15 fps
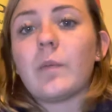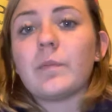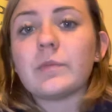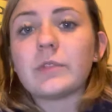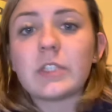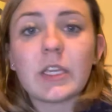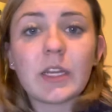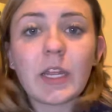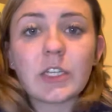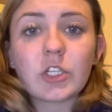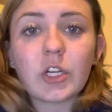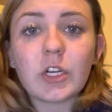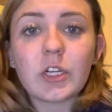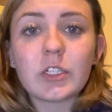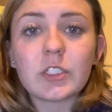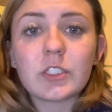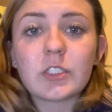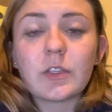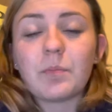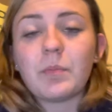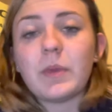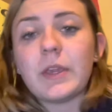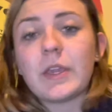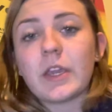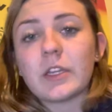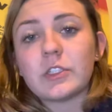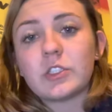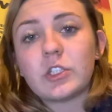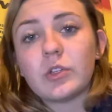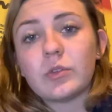teenagers
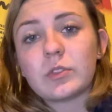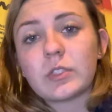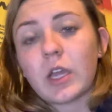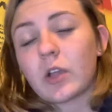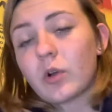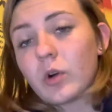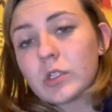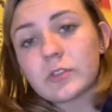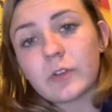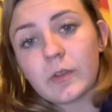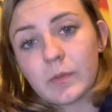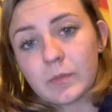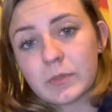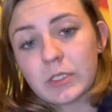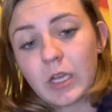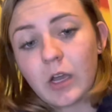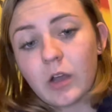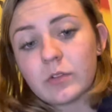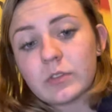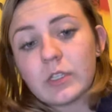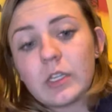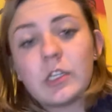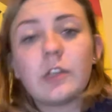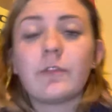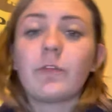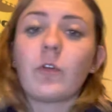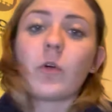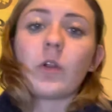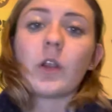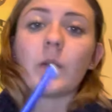begin to set goals for themselves and to
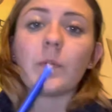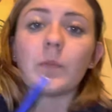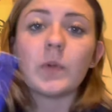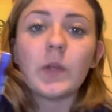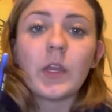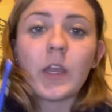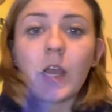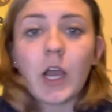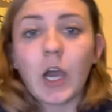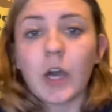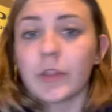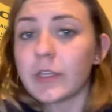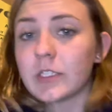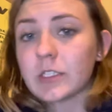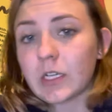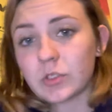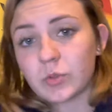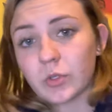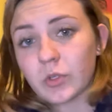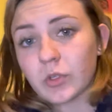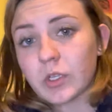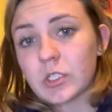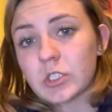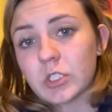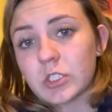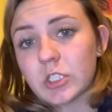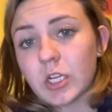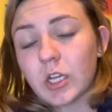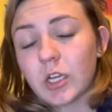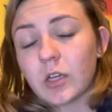form healthy sexual
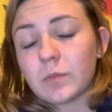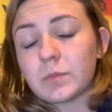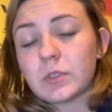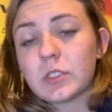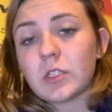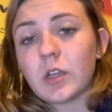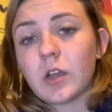relationships